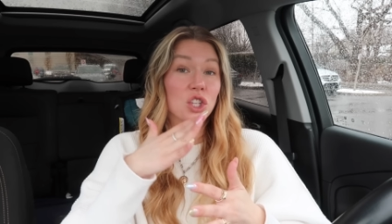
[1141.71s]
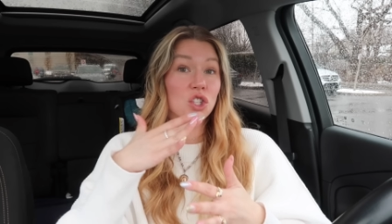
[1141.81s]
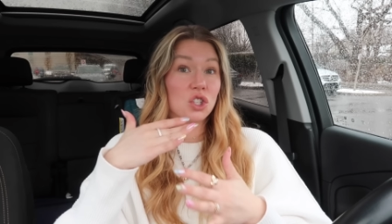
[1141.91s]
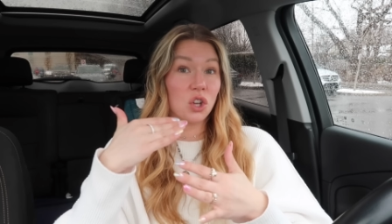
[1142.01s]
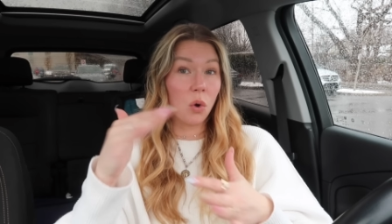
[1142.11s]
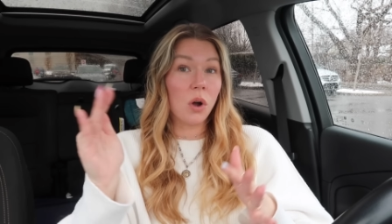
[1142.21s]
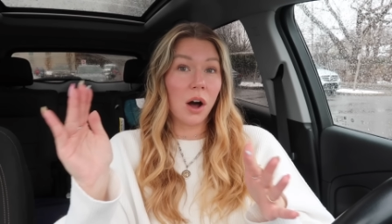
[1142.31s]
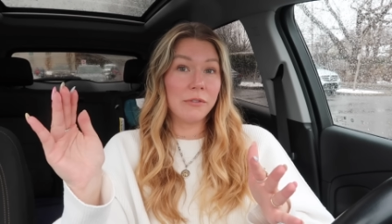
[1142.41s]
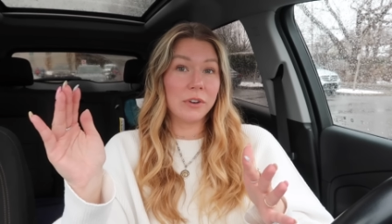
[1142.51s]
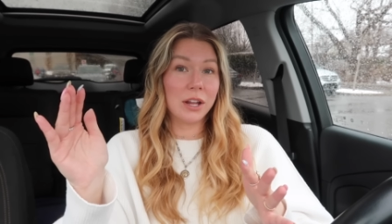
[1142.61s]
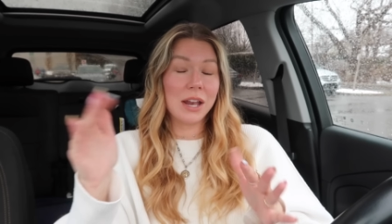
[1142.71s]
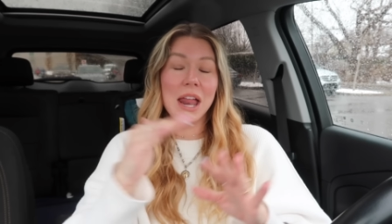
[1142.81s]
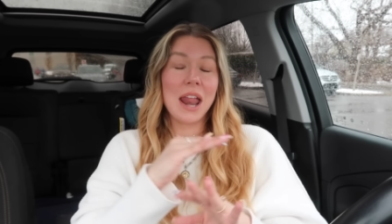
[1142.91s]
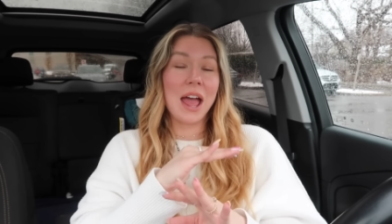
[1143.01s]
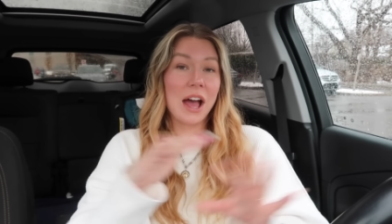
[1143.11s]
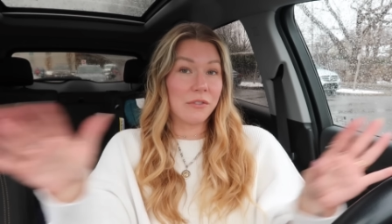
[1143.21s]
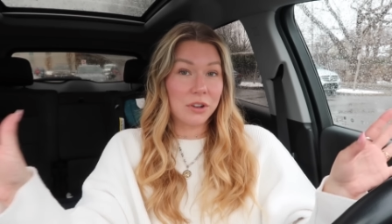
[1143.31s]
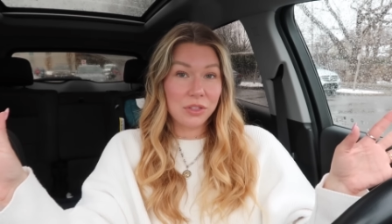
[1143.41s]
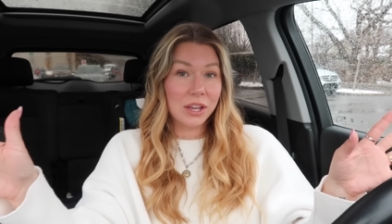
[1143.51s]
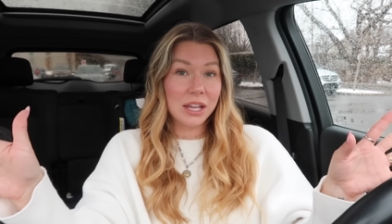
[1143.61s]
so confident in
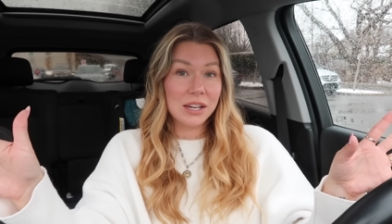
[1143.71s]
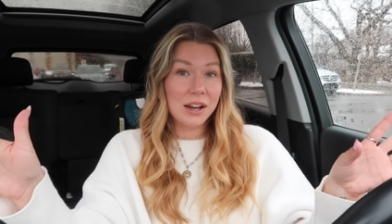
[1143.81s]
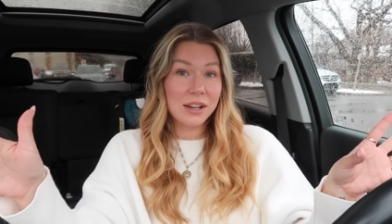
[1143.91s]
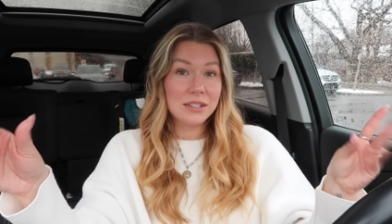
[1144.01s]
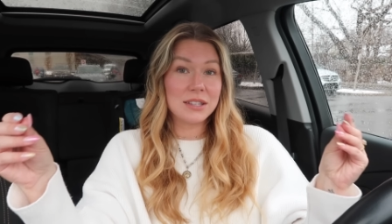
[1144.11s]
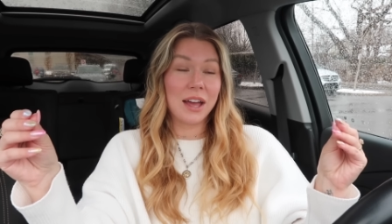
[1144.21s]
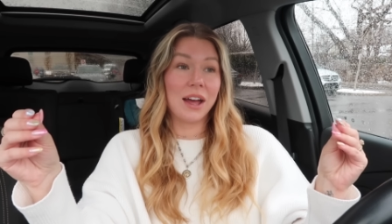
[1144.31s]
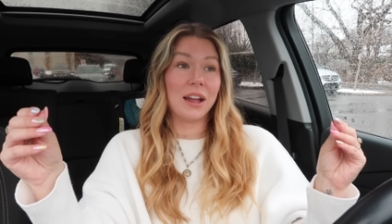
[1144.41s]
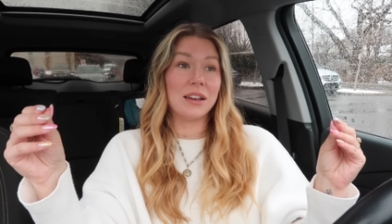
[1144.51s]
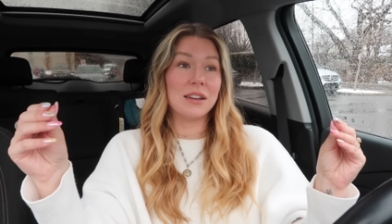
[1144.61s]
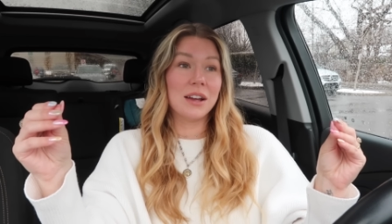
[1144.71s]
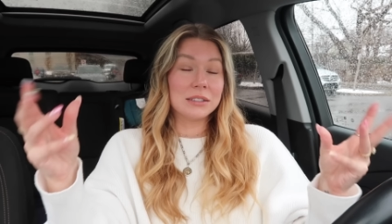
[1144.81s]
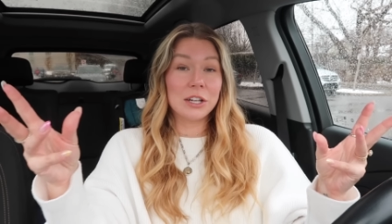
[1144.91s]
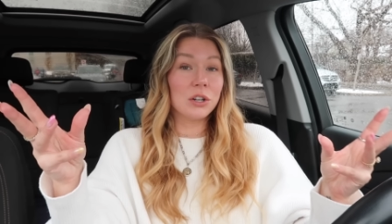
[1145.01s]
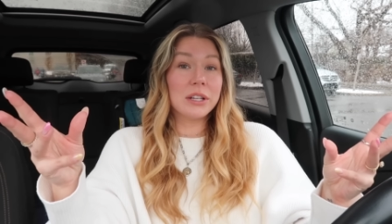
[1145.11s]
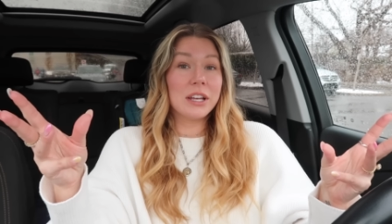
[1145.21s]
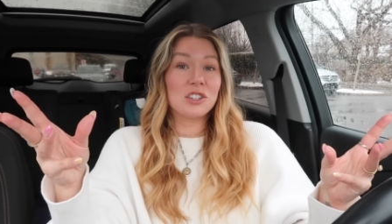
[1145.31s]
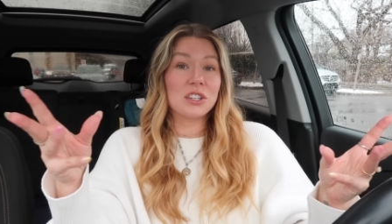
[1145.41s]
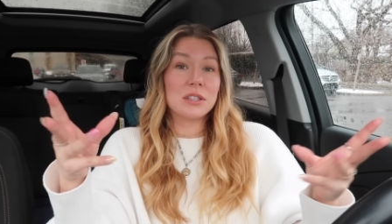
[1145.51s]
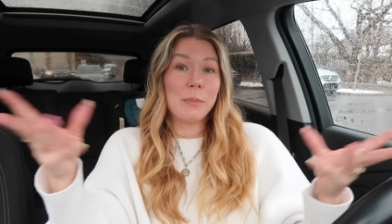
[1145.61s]
everything he does and literally is
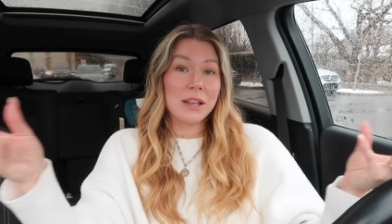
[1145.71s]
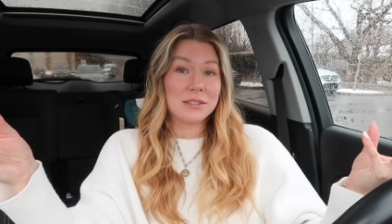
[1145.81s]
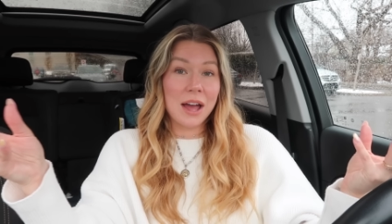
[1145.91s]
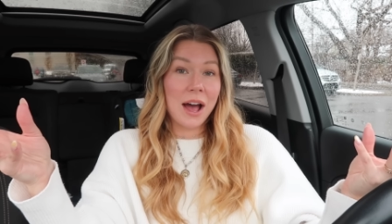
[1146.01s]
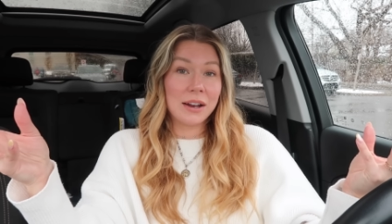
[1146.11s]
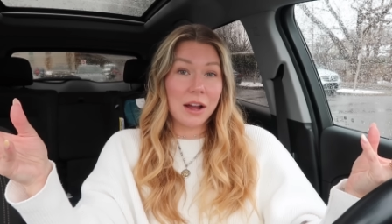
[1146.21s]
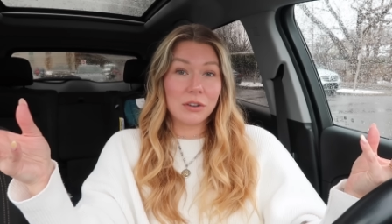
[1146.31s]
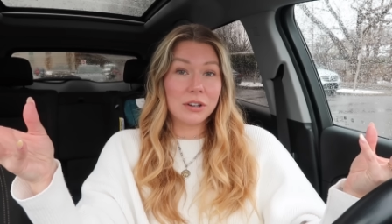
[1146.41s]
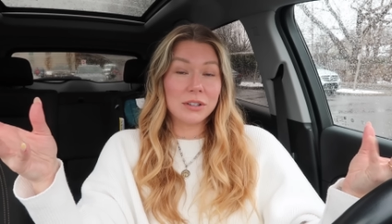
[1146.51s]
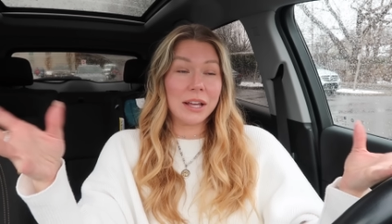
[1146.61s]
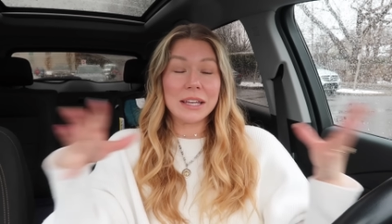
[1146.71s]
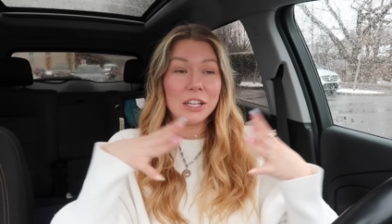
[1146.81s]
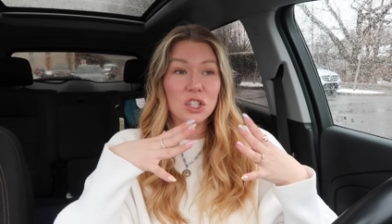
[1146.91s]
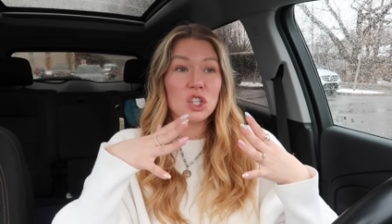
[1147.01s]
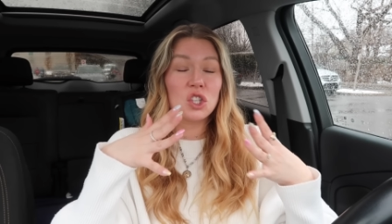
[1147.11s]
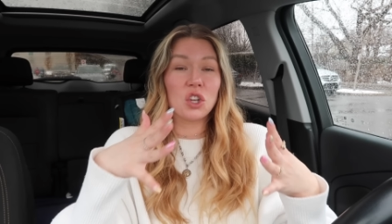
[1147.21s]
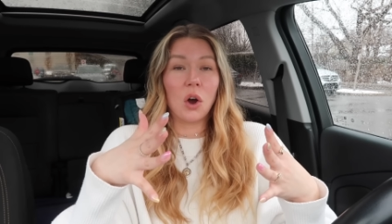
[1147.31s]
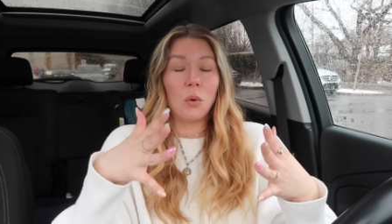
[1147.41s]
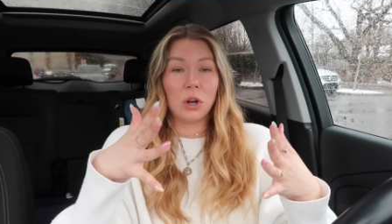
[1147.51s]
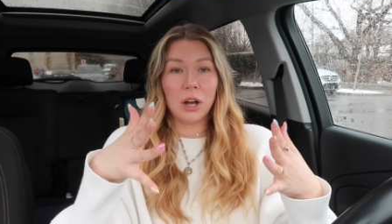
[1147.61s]
just the best dad ever. Like he's
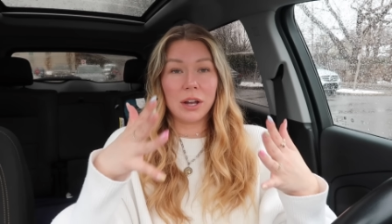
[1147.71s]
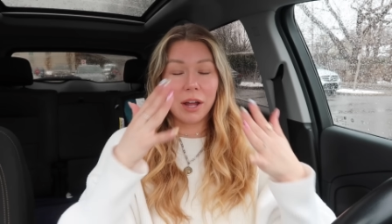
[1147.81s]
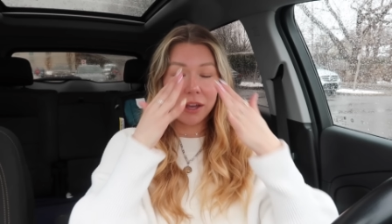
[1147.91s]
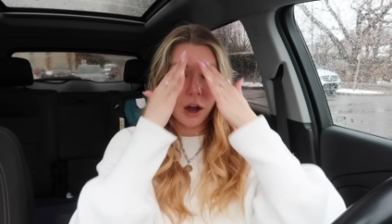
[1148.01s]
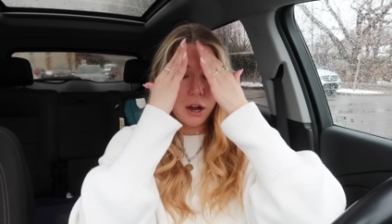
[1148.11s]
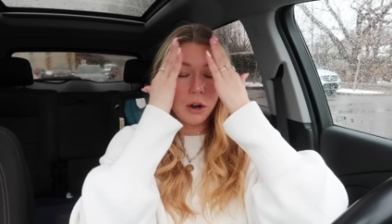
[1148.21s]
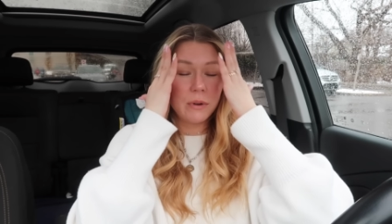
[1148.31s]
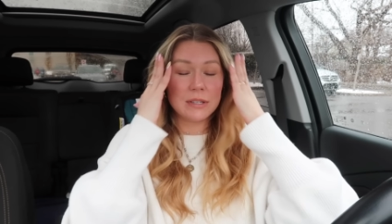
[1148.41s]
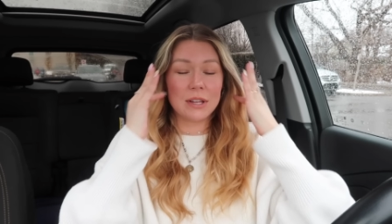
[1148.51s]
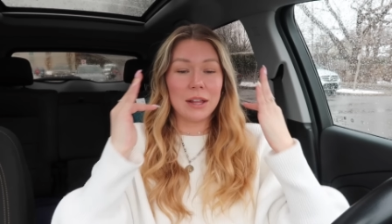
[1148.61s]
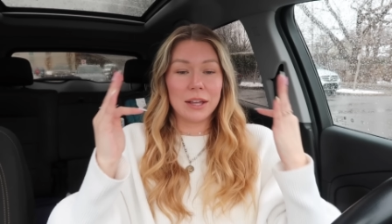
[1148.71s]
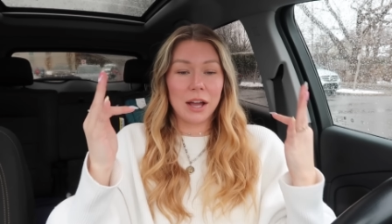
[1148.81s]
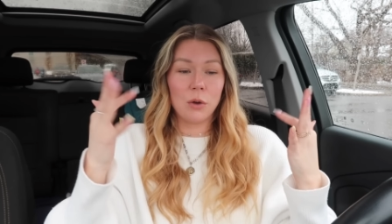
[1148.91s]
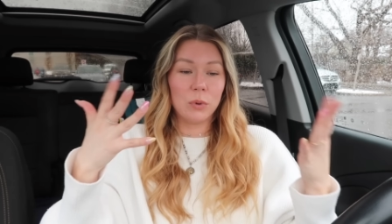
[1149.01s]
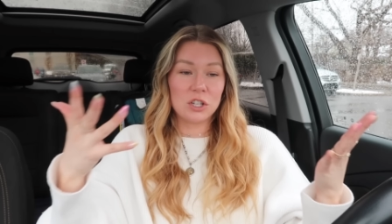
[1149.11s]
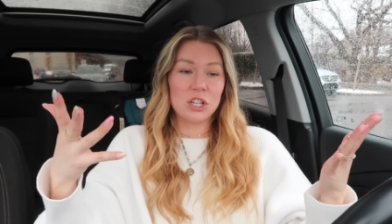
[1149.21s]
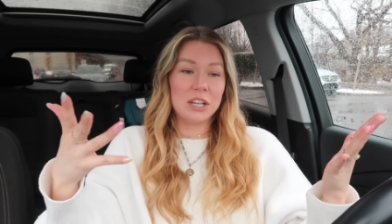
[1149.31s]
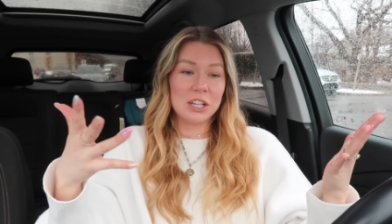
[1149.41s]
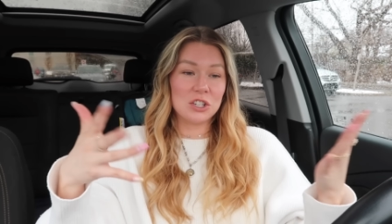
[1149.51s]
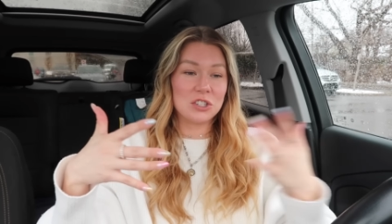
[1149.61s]
so good. I, I always say like I wish he
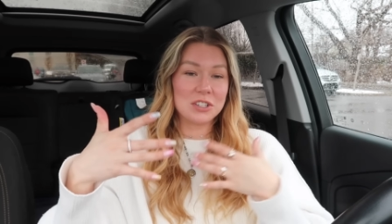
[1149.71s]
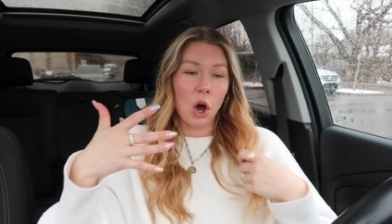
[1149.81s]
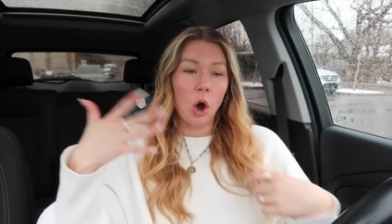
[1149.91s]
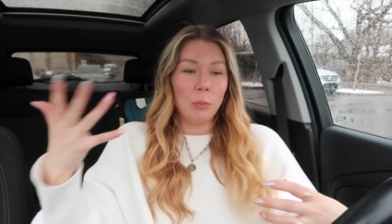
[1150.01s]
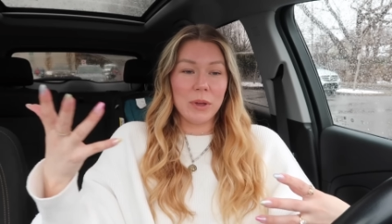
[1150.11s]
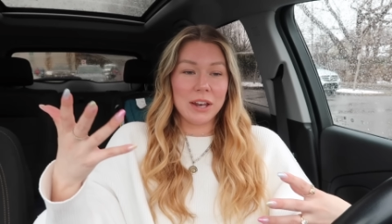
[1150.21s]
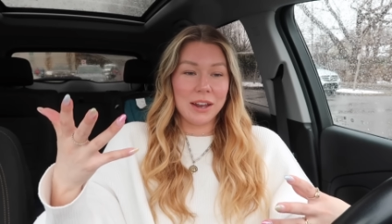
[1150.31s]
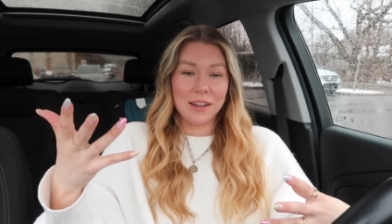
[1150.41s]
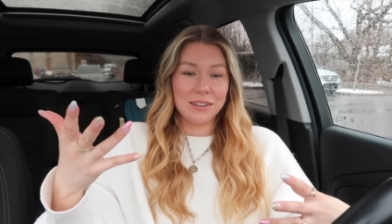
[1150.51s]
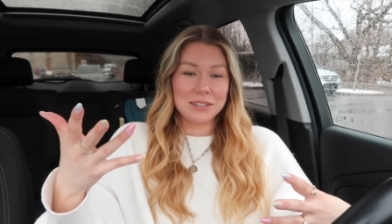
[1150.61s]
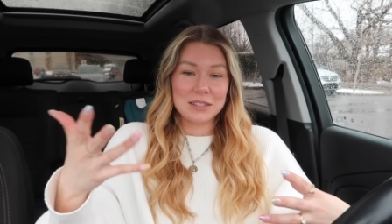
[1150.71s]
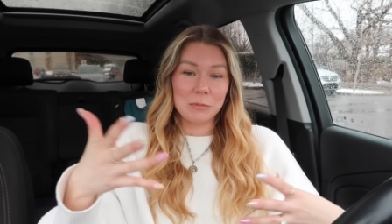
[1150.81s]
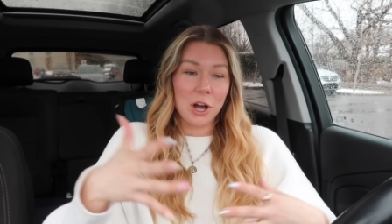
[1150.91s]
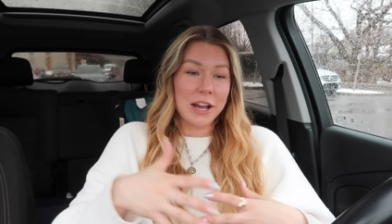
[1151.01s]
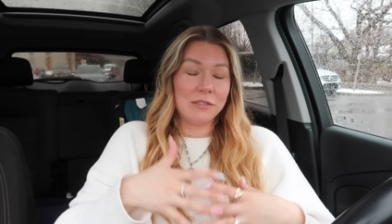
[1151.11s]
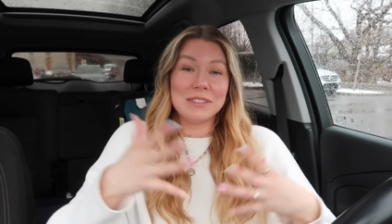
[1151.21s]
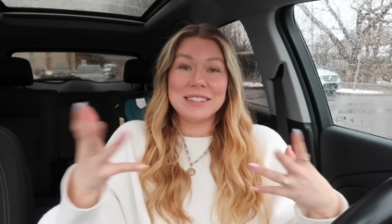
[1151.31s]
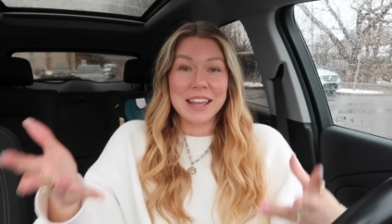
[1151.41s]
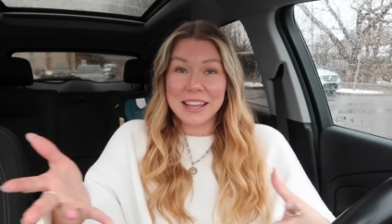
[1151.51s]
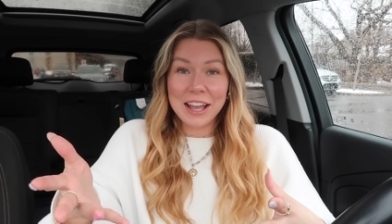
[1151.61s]
could just open some kind of
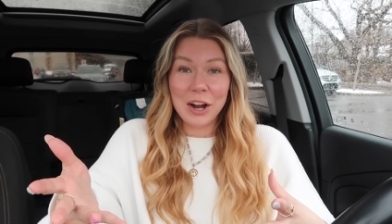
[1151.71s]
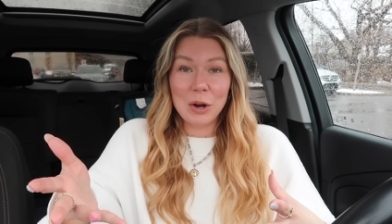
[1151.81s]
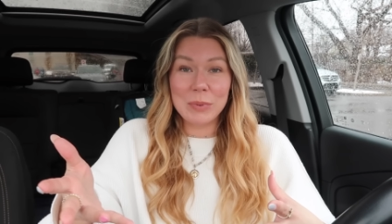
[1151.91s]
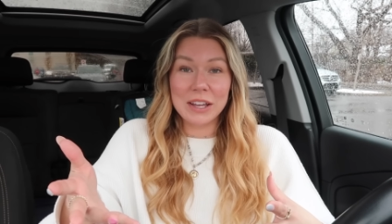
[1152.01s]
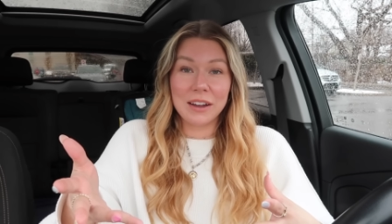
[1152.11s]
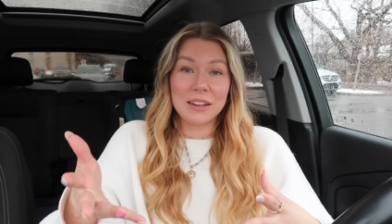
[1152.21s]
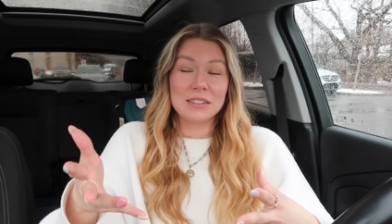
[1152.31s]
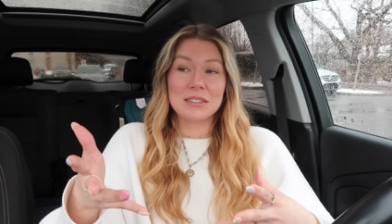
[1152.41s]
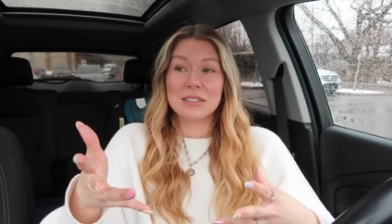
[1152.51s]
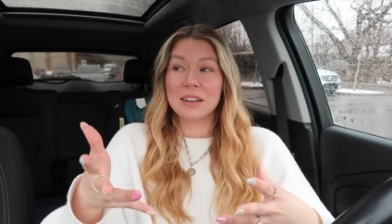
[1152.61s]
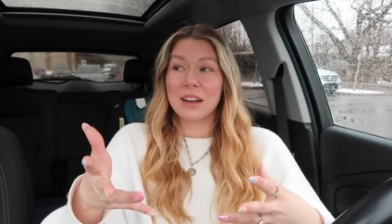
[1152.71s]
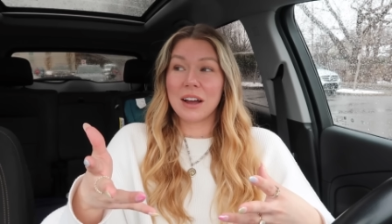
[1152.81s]
daycare because